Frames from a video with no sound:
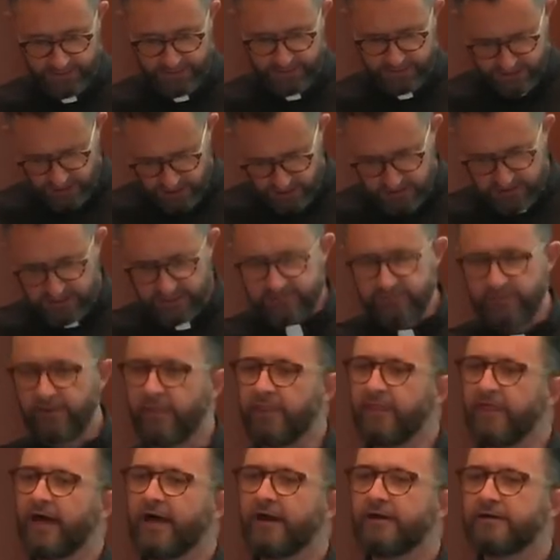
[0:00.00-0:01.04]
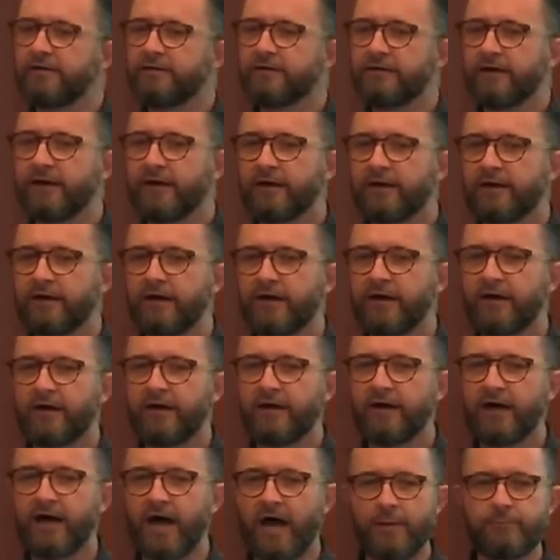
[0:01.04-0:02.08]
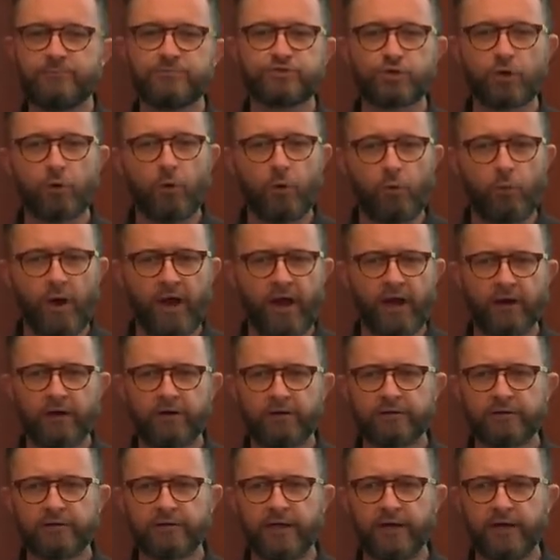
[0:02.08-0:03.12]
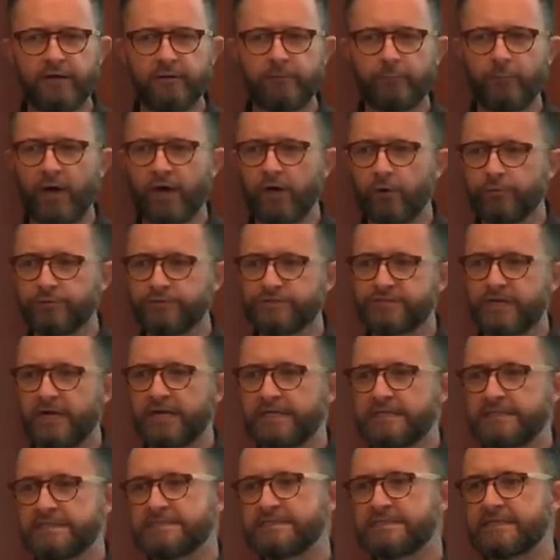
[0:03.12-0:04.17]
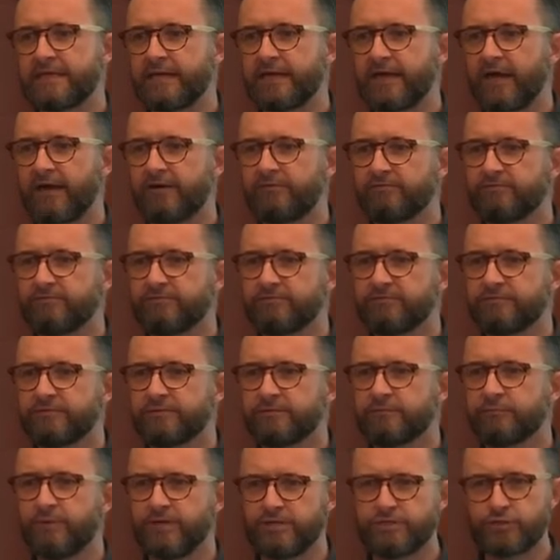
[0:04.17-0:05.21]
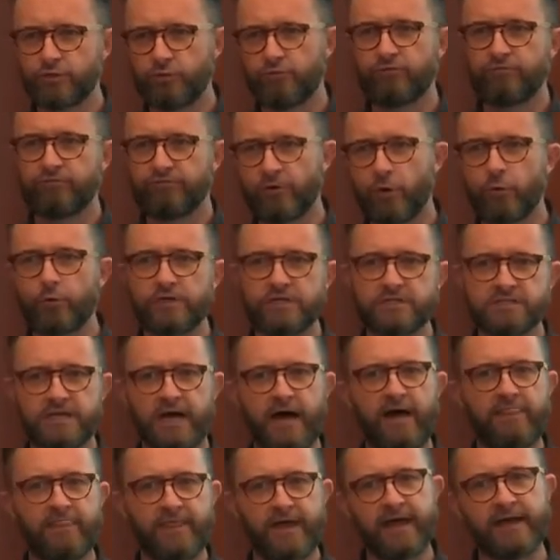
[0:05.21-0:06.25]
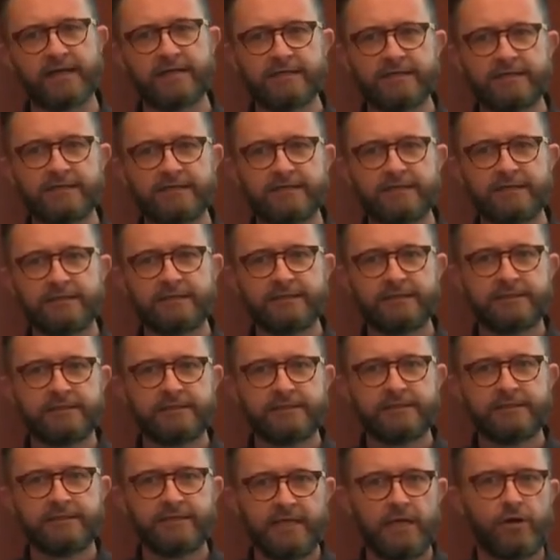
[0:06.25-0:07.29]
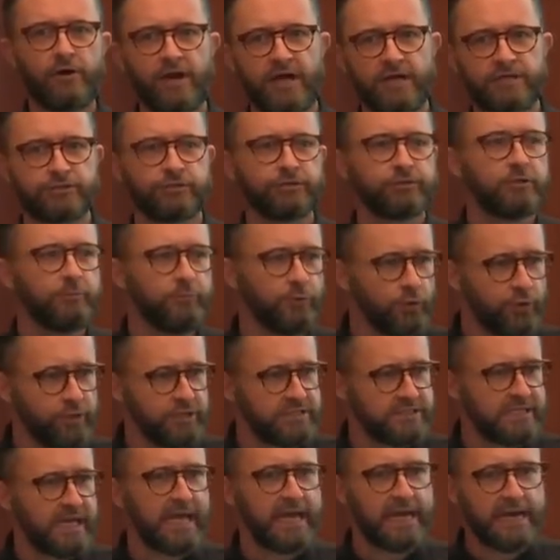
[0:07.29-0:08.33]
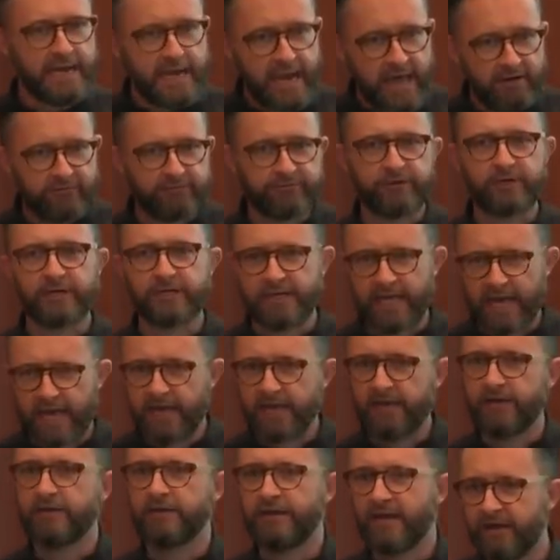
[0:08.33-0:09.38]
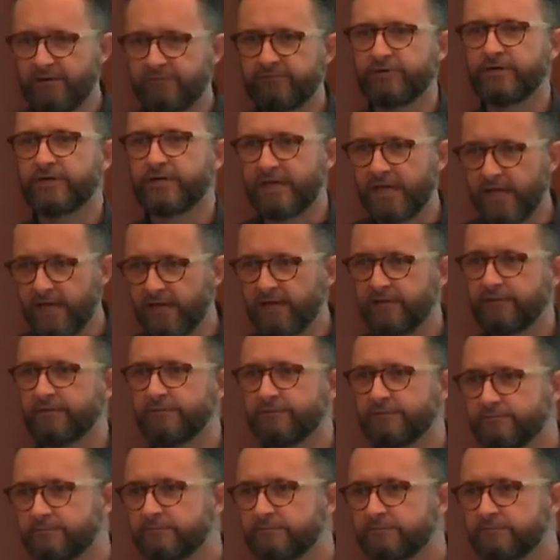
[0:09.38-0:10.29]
Just given that I'm so aware, and my own studies have been so focused on that international community saying, never again, never again.